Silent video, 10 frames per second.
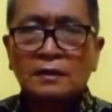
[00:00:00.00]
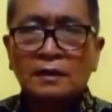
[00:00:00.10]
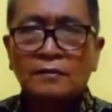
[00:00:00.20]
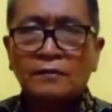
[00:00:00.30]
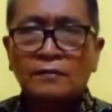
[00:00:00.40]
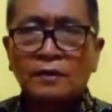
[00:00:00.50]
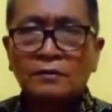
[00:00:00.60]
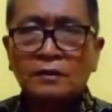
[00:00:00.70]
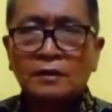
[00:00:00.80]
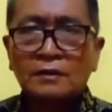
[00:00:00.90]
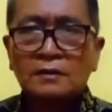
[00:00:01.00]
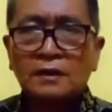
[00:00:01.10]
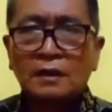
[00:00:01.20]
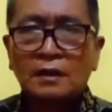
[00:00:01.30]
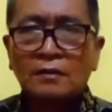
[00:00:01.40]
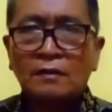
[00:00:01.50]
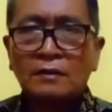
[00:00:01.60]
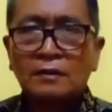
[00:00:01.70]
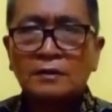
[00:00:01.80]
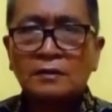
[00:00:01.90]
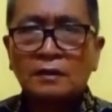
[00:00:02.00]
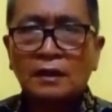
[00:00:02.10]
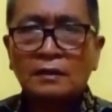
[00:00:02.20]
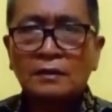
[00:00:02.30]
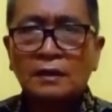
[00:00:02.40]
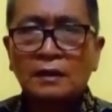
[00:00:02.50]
if you want to ask, how are you, it's okay,